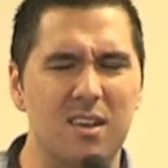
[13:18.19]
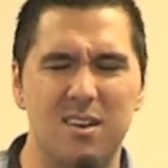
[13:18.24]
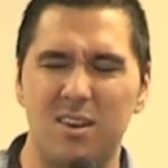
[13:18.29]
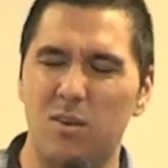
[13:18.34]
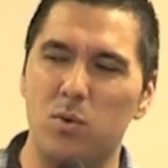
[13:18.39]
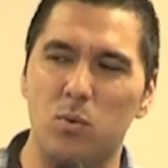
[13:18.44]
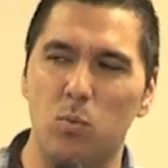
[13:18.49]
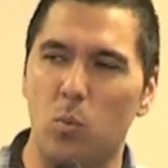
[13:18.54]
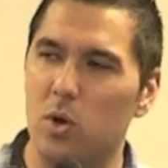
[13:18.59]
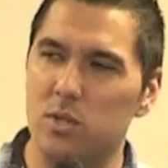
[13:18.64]

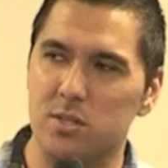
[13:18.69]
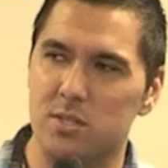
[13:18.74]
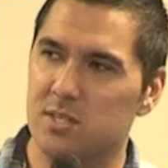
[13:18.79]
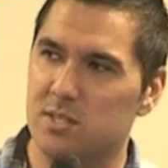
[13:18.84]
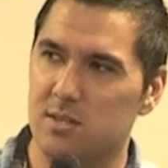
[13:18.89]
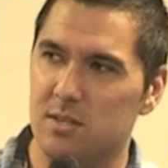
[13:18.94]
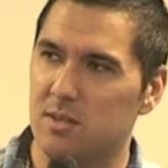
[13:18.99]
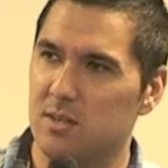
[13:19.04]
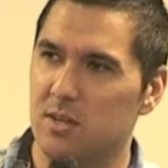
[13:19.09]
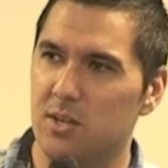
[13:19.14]
No one wants
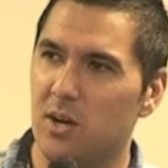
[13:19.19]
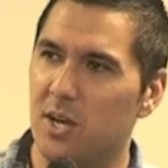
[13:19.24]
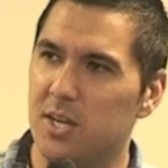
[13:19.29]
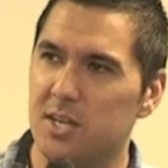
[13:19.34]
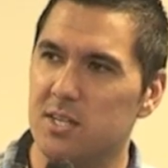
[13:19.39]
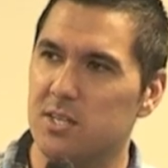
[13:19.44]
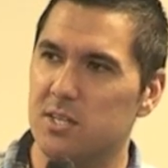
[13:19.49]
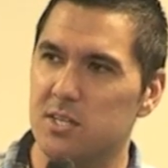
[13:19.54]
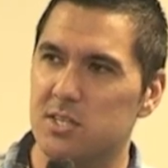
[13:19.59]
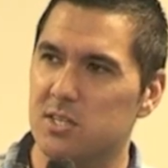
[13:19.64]
to, I
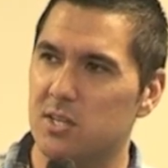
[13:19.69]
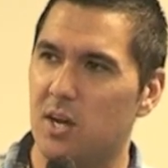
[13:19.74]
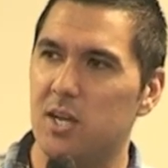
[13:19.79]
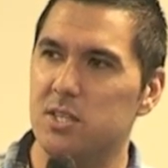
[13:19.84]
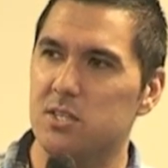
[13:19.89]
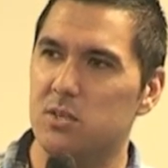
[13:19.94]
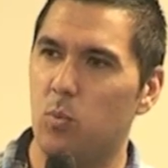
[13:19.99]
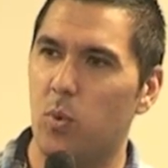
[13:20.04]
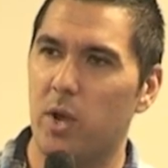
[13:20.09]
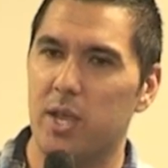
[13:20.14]
didn't
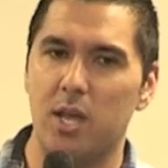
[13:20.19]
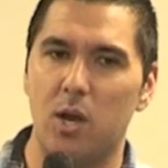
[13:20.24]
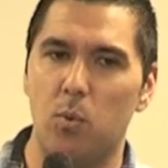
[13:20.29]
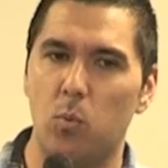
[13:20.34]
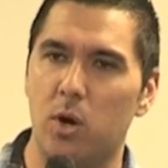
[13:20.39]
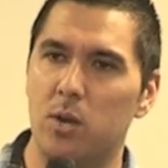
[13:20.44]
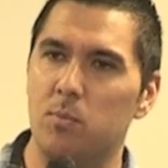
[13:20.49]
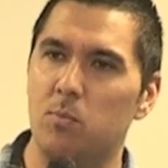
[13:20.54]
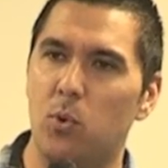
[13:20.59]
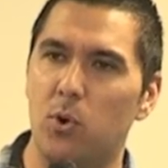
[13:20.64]
decide to wake up
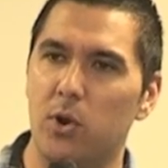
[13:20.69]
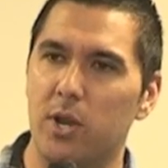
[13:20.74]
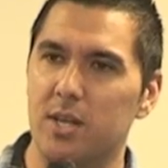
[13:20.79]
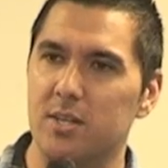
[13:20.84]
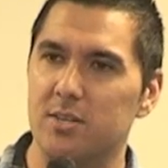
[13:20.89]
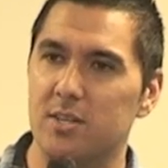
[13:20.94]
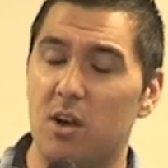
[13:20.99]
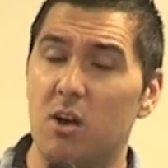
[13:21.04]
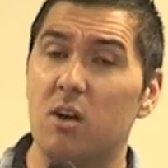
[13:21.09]
one morning and say,